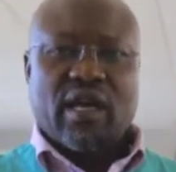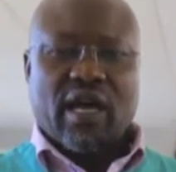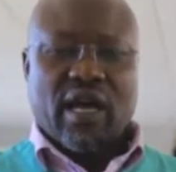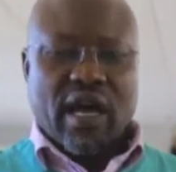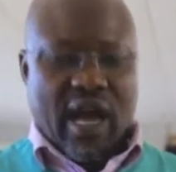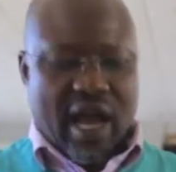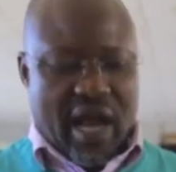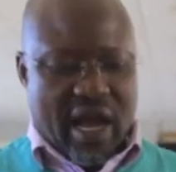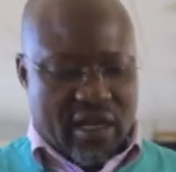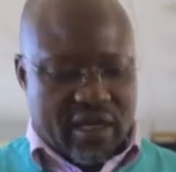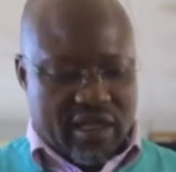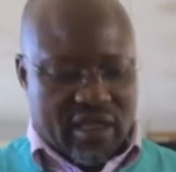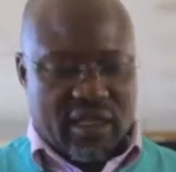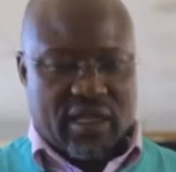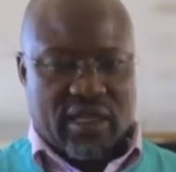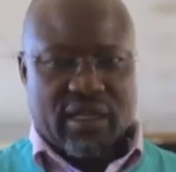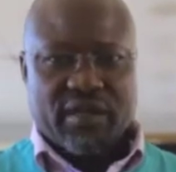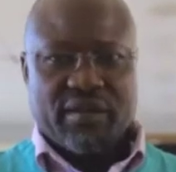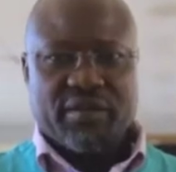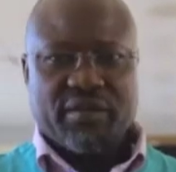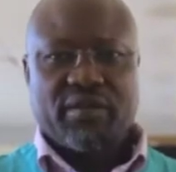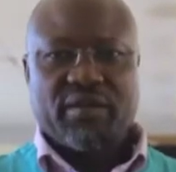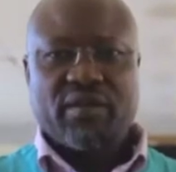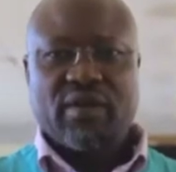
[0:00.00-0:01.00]
And
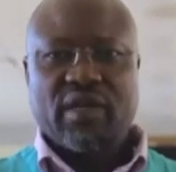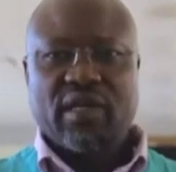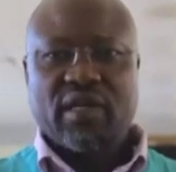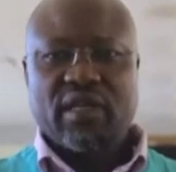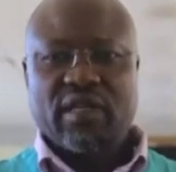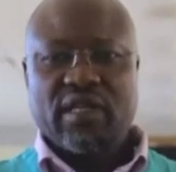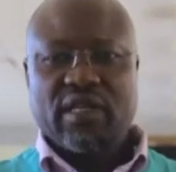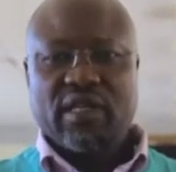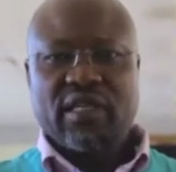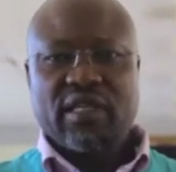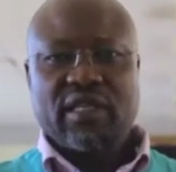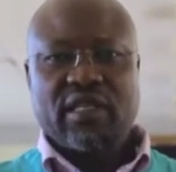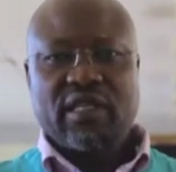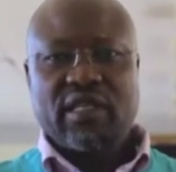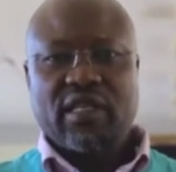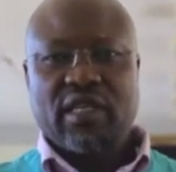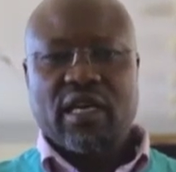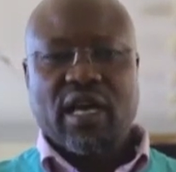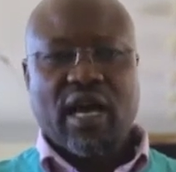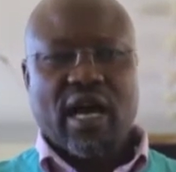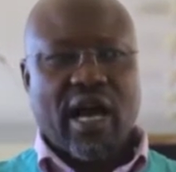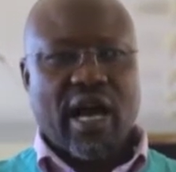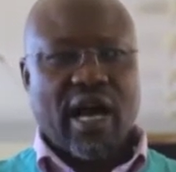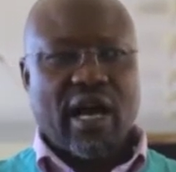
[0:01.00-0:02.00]
these
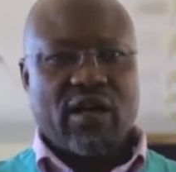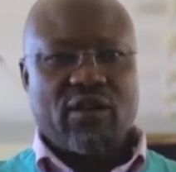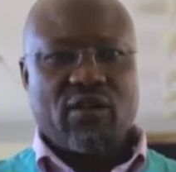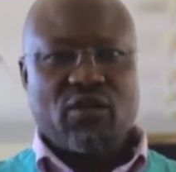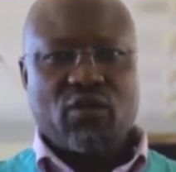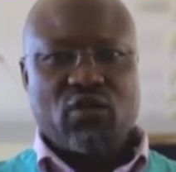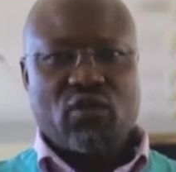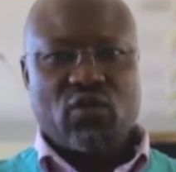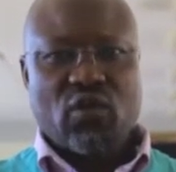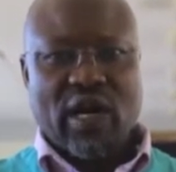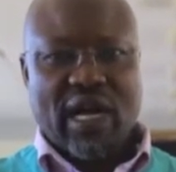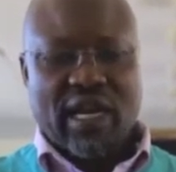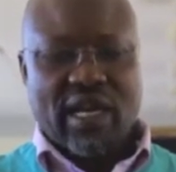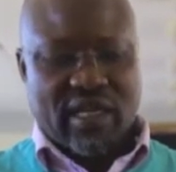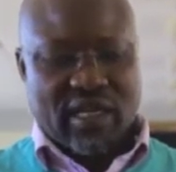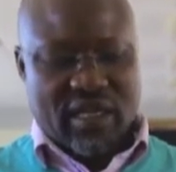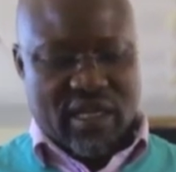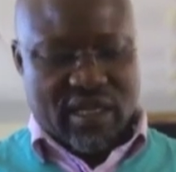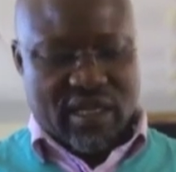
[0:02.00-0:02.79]
are usually